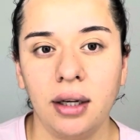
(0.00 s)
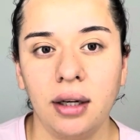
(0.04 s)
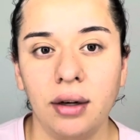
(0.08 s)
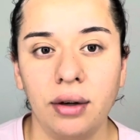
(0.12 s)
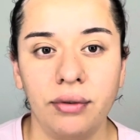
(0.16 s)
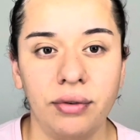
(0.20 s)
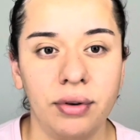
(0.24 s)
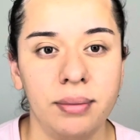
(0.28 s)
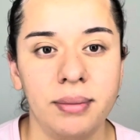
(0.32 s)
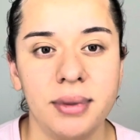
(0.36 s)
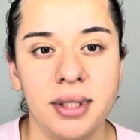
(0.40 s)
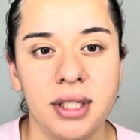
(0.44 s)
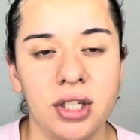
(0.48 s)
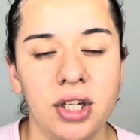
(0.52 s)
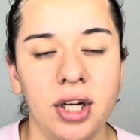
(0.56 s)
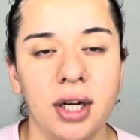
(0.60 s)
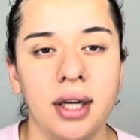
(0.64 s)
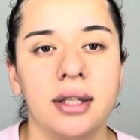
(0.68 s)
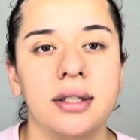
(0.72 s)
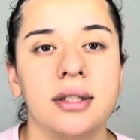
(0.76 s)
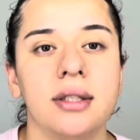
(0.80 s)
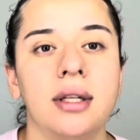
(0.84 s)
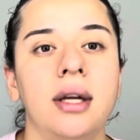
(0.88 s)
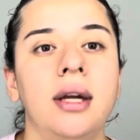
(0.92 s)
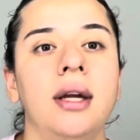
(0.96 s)
from his
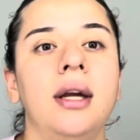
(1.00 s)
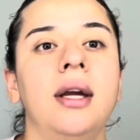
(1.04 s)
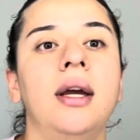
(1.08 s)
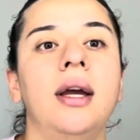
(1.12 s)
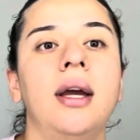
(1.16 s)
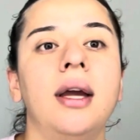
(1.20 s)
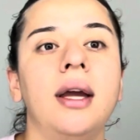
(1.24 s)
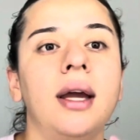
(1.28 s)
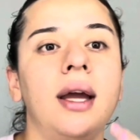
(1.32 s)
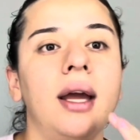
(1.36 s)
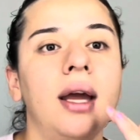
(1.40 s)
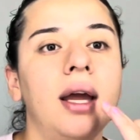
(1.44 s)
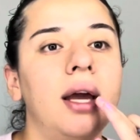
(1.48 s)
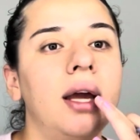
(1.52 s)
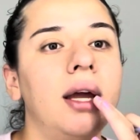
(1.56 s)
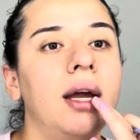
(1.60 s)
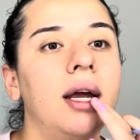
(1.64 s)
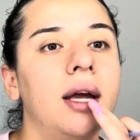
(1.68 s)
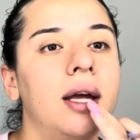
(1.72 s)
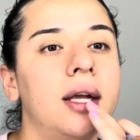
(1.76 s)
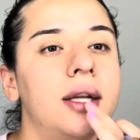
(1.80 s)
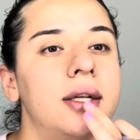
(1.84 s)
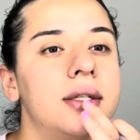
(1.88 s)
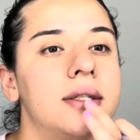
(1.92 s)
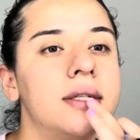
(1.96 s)
checks.
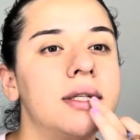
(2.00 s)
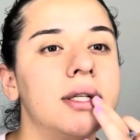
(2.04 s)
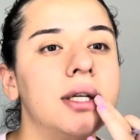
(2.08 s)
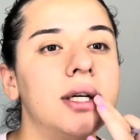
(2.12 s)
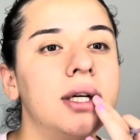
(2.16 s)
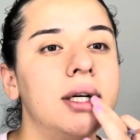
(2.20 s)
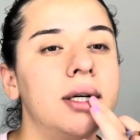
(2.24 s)
And